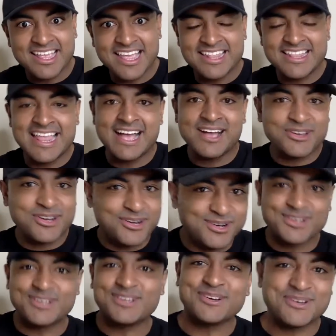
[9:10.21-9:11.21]
and now
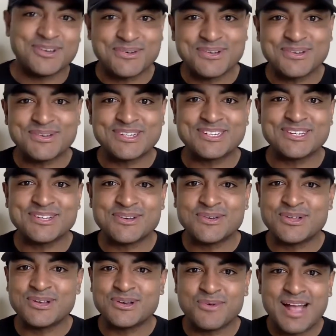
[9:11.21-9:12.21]
you're you're doing what you're
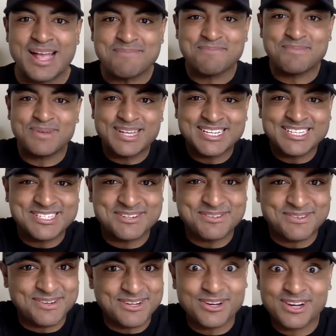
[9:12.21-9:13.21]
doing you're writing books you're,
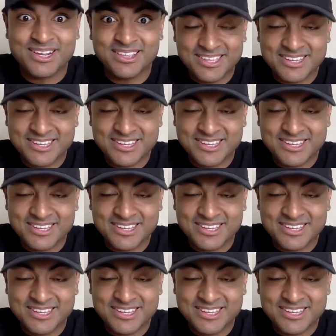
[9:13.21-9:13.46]
you're yeah.